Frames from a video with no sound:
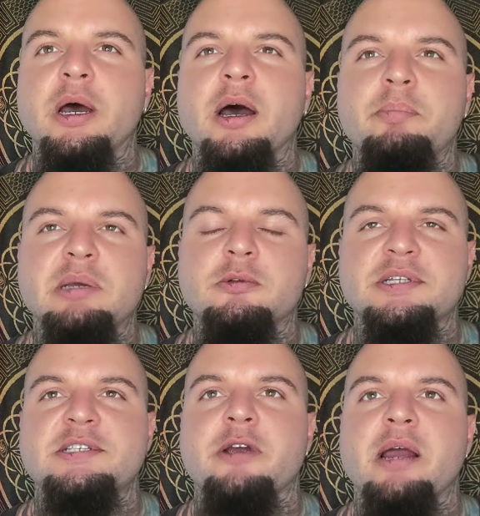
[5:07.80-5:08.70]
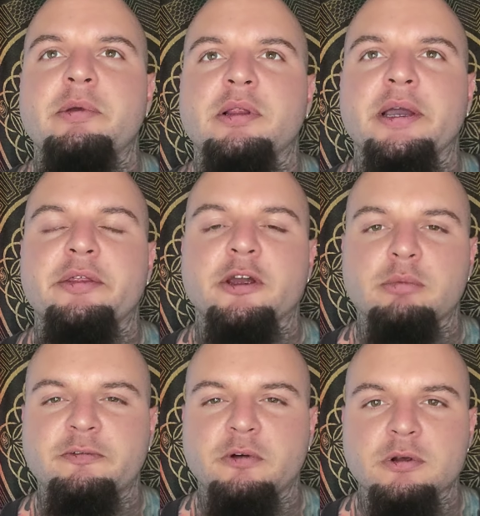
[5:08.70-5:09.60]
uh, people describing like their
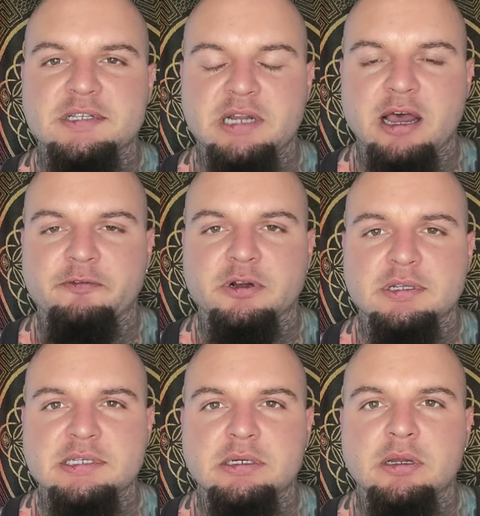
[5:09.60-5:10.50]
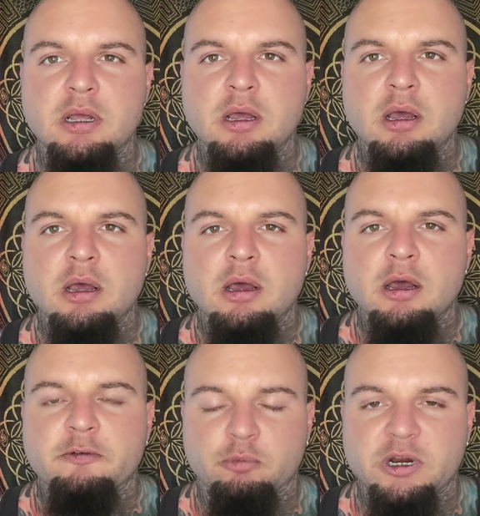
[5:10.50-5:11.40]
befores and afters and
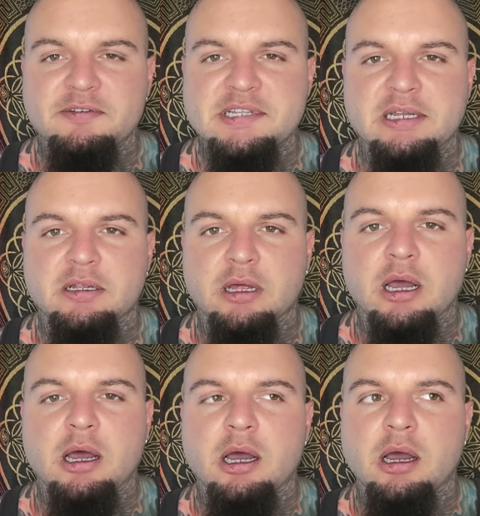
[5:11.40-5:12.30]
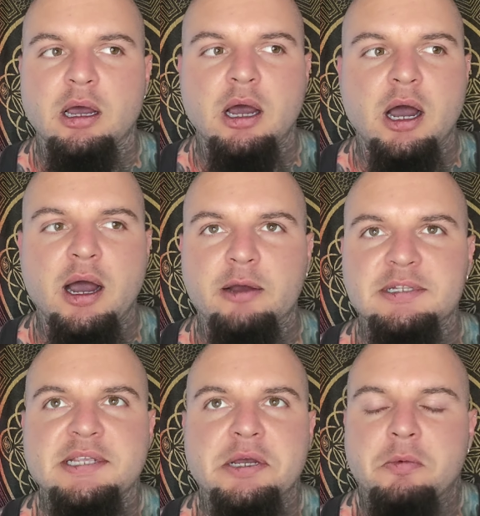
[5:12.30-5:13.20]
from what I've seen, uh, I
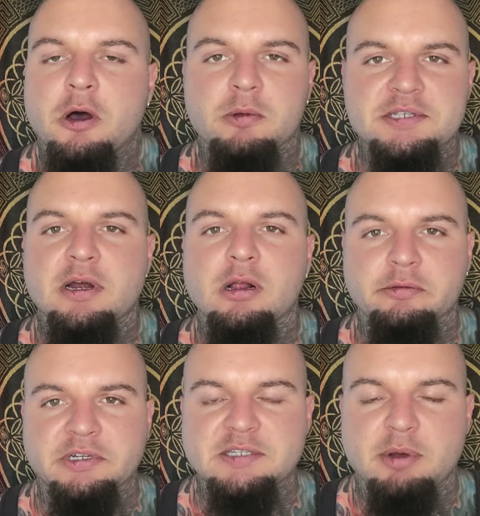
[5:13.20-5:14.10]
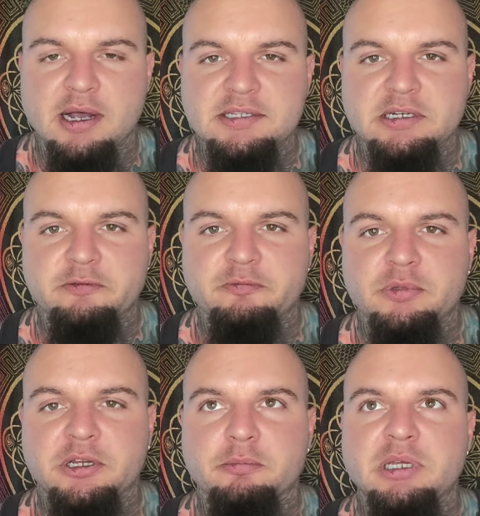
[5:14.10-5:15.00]
would say almost all of it is positive.
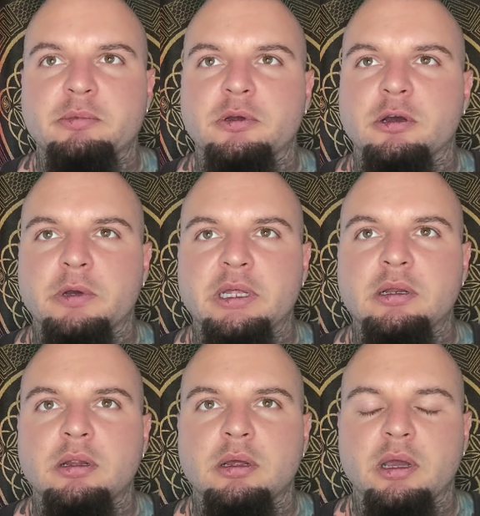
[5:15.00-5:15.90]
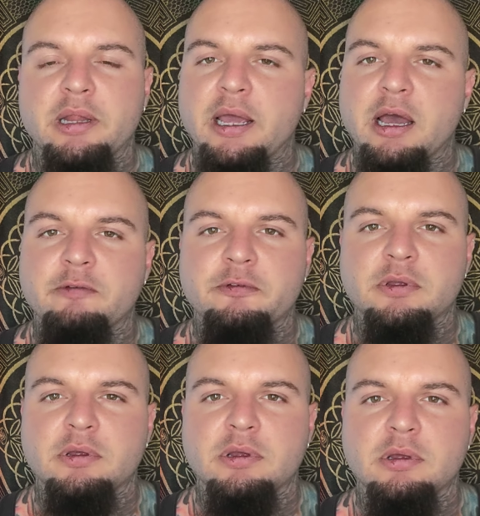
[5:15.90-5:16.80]
You know, people go in and they have
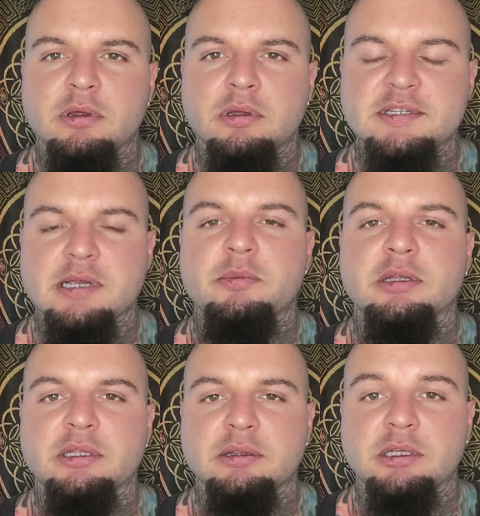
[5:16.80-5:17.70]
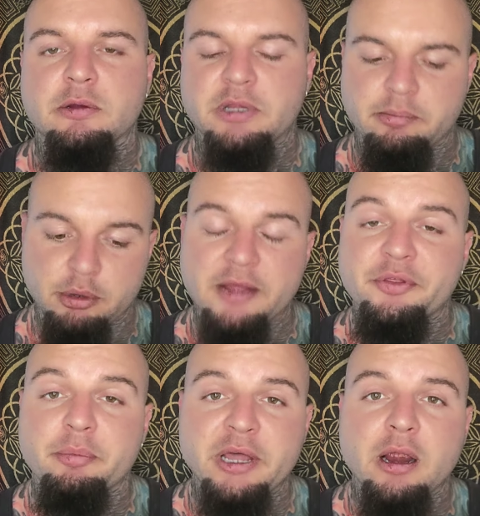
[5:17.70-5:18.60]
something that, you know, that
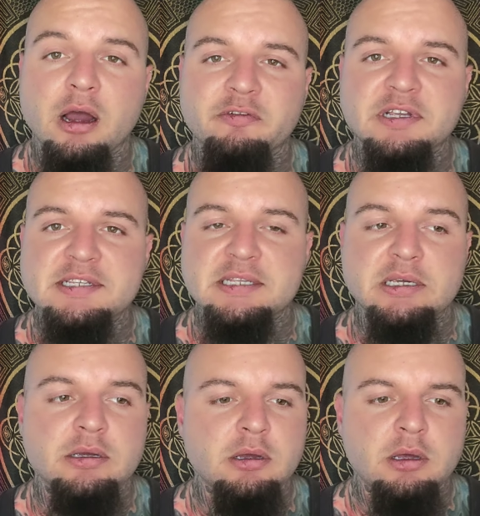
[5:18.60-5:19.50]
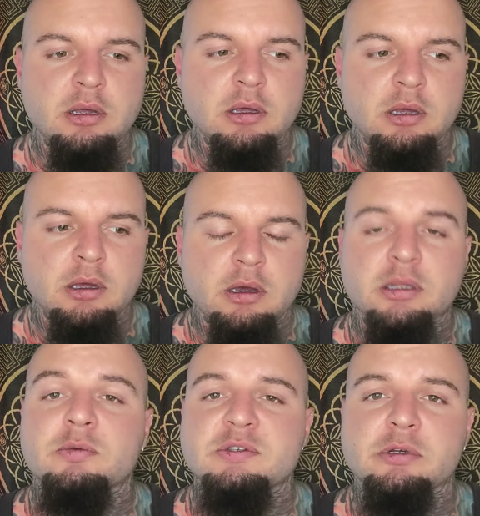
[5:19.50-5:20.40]
brought them there, obviously,
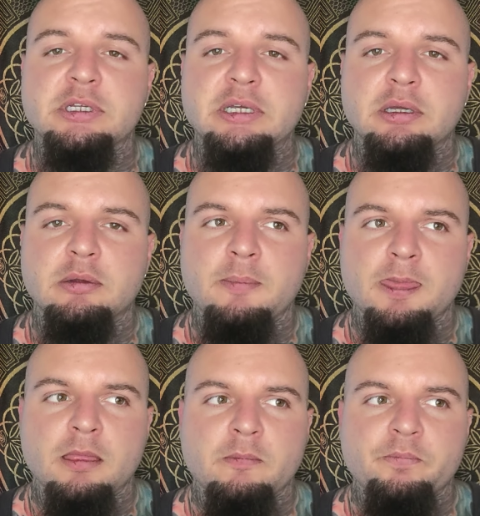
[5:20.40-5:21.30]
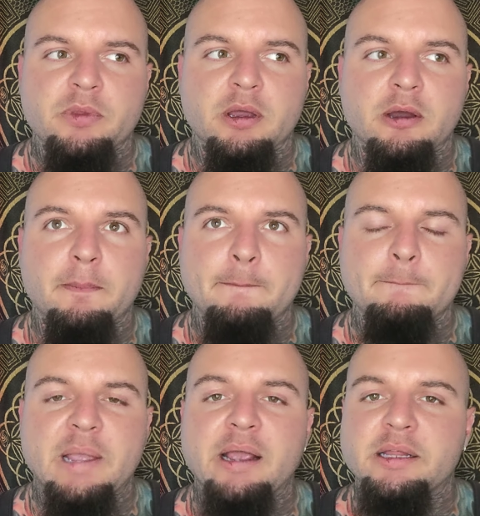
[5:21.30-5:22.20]
that was really um,
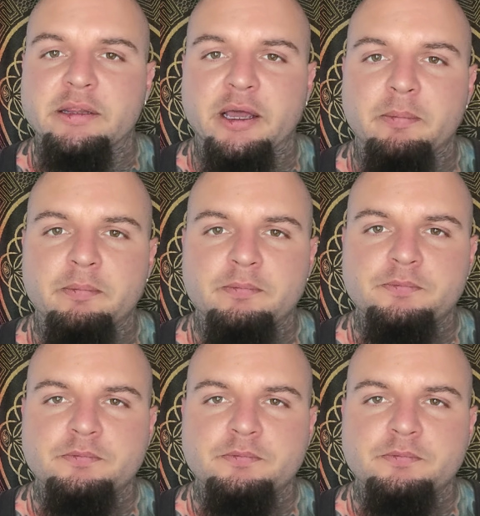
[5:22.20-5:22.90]
ailing them.